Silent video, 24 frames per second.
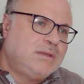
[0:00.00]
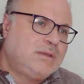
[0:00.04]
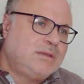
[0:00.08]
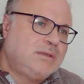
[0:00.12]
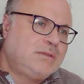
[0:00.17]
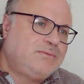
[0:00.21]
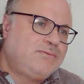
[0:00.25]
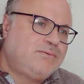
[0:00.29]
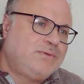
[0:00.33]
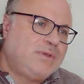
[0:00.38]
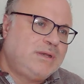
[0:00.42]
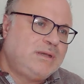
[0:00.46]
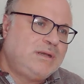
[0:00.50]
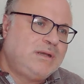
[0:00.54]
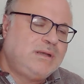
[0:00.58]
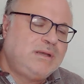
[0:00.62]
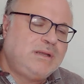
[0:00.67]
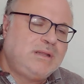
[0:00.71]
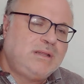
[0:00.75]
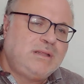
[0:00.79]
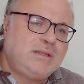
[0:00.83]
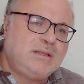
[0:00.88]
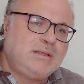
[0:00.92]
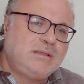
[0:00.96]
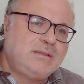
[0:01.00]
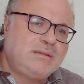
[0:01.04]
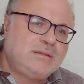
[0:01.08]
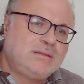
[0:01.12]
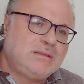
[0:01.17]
And finally,